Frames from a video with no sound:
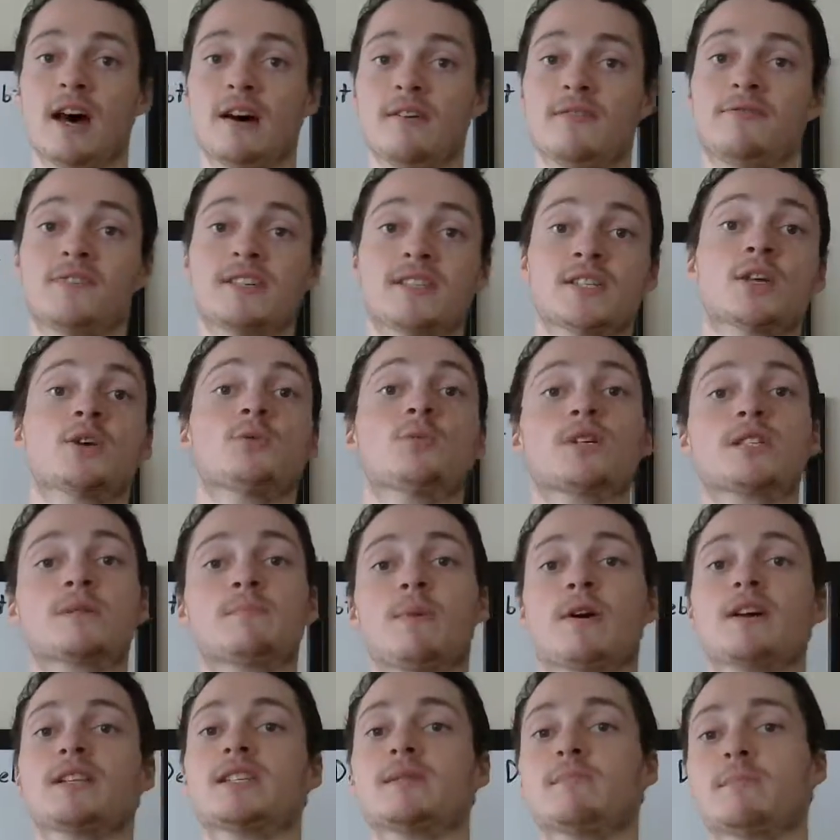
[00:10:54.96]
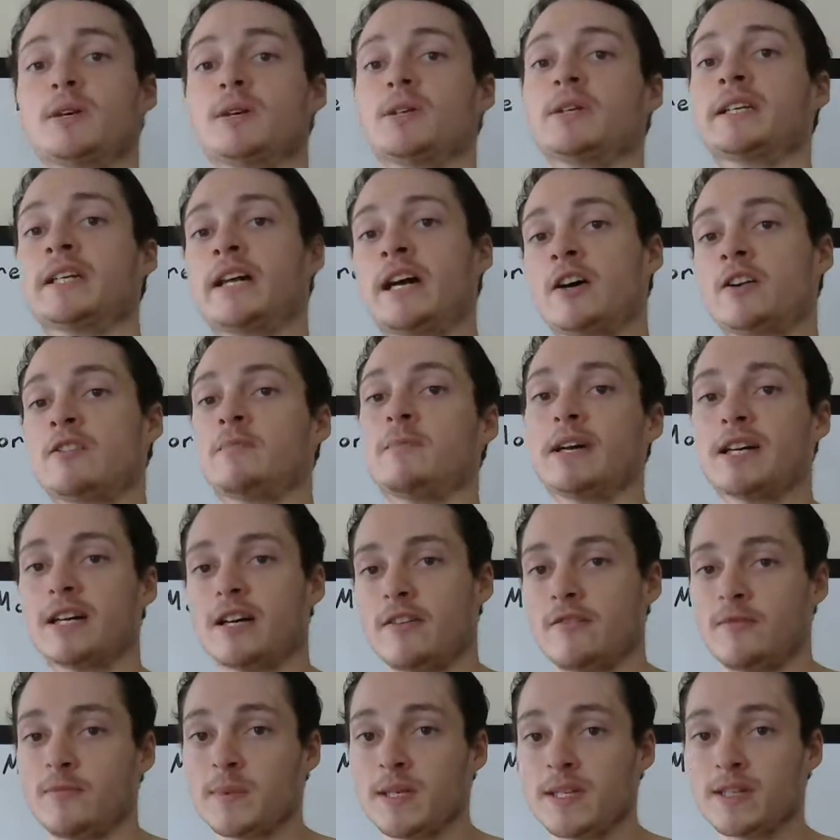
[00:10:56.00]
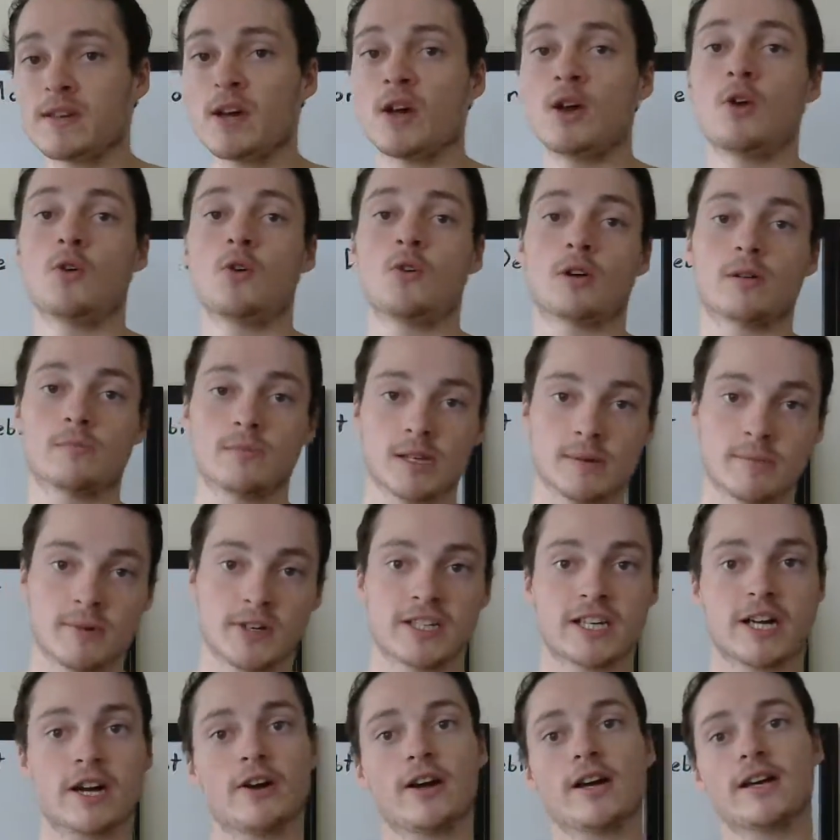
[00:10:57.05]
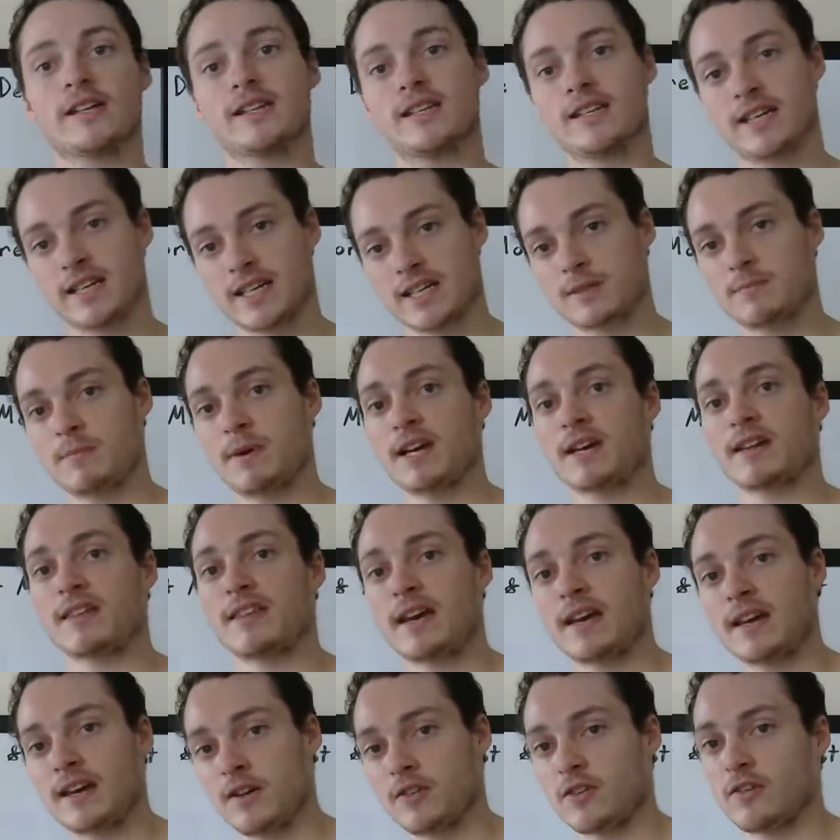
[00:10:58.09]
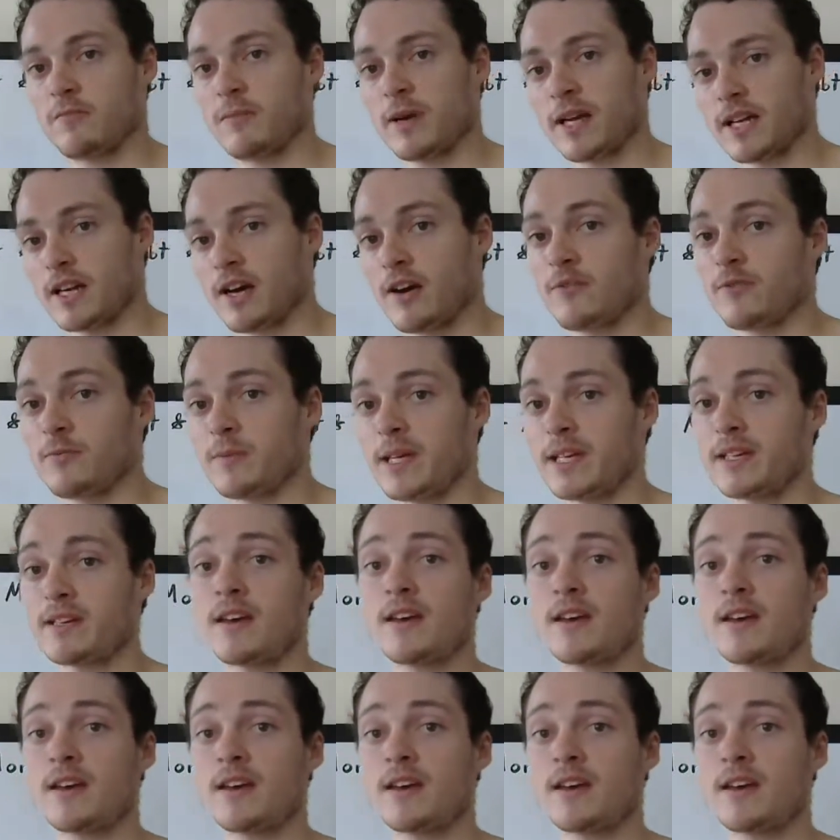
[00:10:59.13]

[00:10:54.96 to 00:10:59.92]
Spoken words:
fiscal responsibility out of my government, or I'm libertarian and I expect that out of my government.